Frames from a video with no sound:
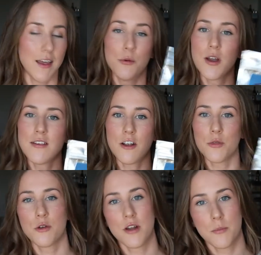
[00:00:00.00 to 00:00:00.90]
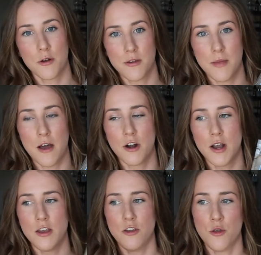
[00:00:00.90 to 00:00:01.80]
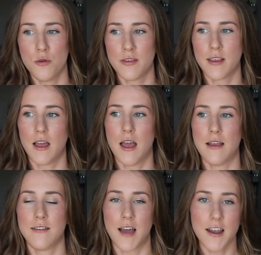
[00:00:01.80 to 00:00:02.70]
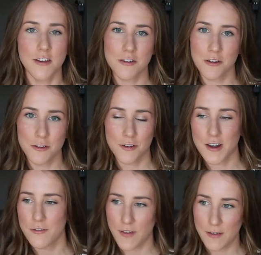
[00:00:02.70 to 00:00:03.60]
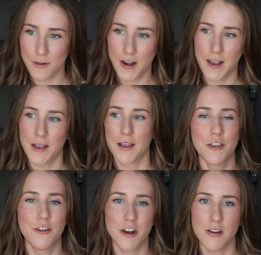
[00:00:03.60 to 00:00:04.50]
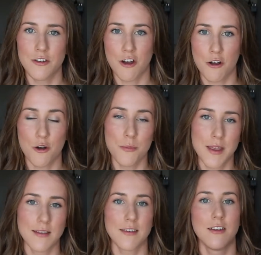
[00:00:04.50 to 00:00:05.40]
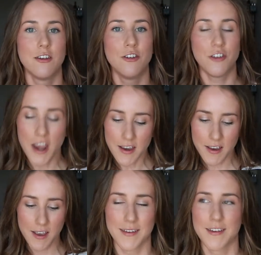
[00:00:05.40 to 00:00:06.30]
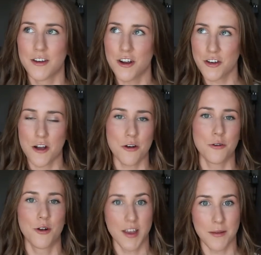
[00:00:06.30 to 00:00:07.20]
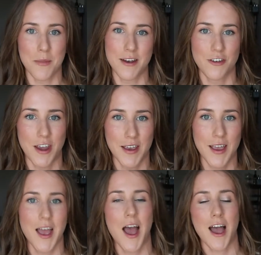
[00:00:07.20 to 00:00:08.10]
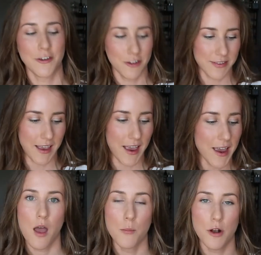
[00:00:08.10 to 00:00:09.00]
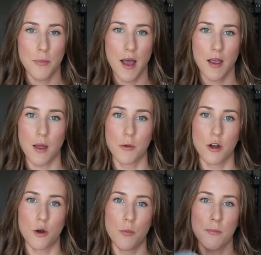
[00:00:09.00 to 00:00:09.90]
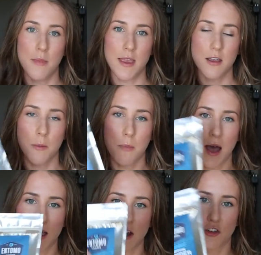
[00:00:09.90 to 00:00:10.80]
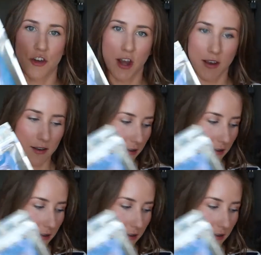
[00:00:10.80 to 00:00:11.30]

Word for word: We're gonna start with the cricket protein powder and use a Dietitian Illustrated favorite, of the Cherry Choco Mint Shake. Cherry Choco Cricket Mint Shake. I should say. Be right back, I'm gonna go make my shake.